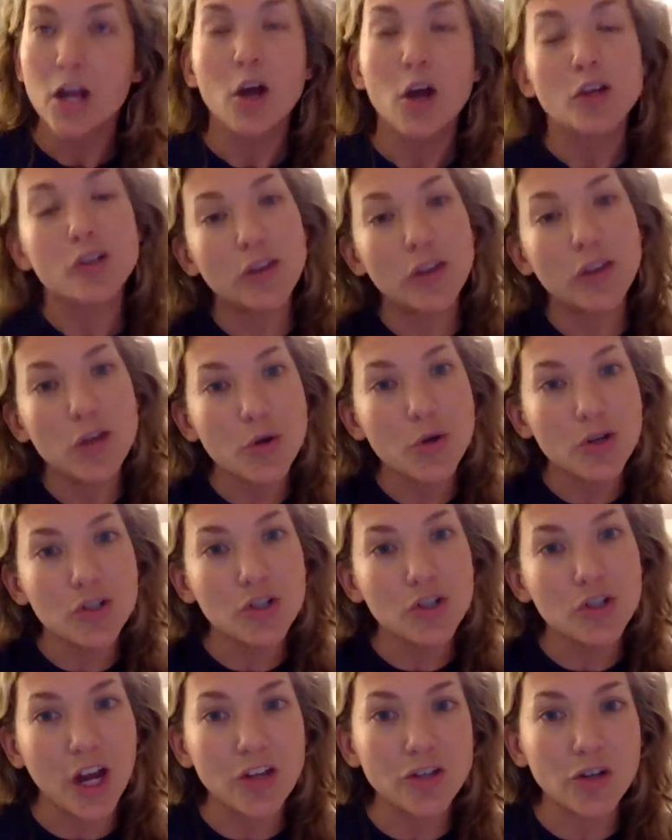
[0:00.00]
so that you can
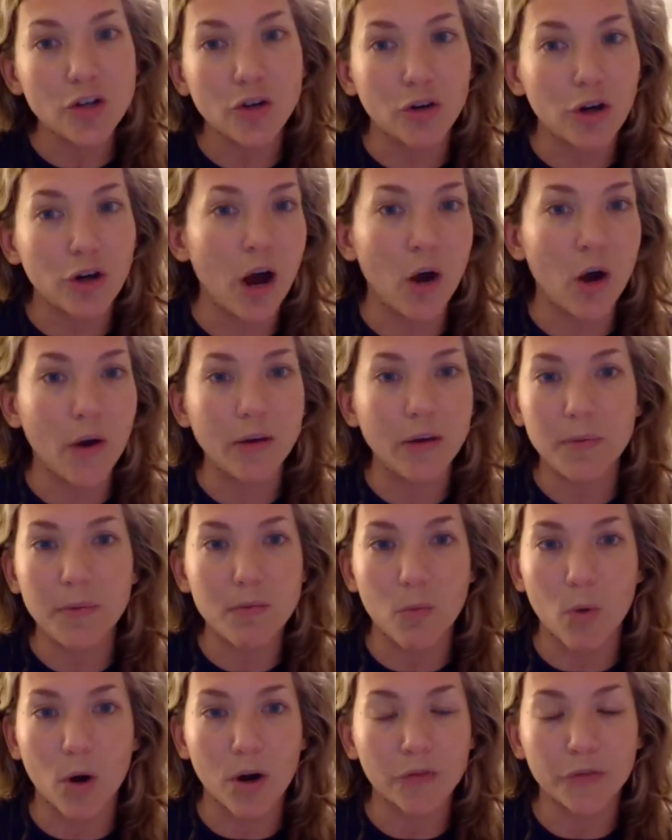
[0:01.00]
change and grow and
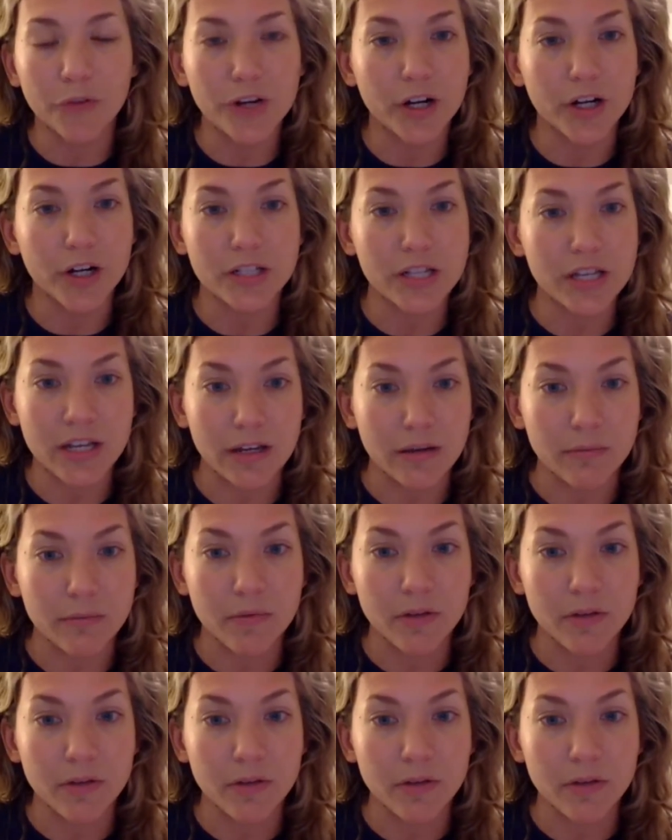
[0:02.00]
be more for your team.